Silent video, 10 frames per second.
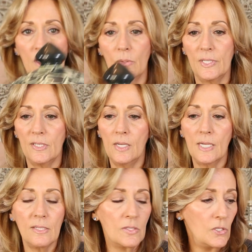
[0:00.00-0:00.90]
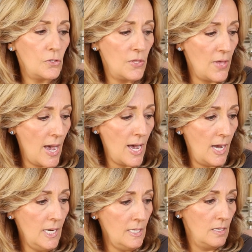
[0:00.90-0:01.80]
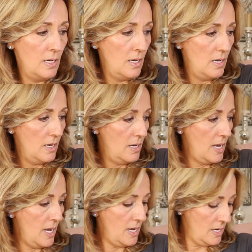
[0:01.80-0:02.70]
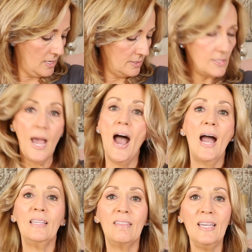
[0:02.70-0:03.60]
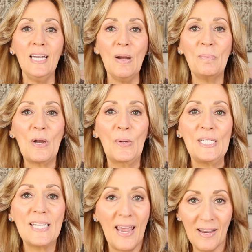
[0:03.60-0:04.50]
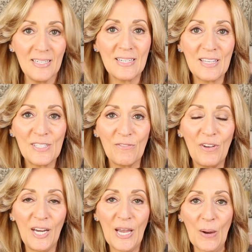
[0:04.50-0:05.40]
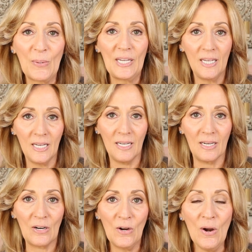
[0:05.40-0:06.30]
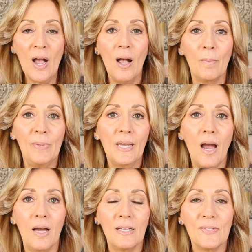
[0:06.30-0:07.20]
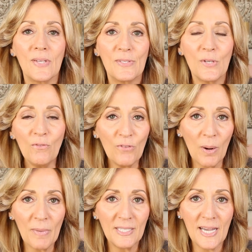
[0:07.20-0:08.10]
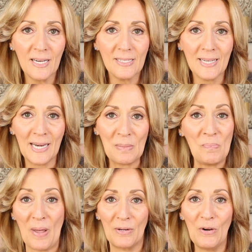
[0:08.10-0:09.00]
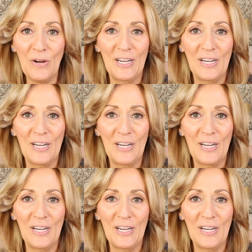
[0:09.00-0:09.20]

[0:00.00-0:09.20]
So I said yes to that. And I think I'm going to end this video here because so far my day is getting better.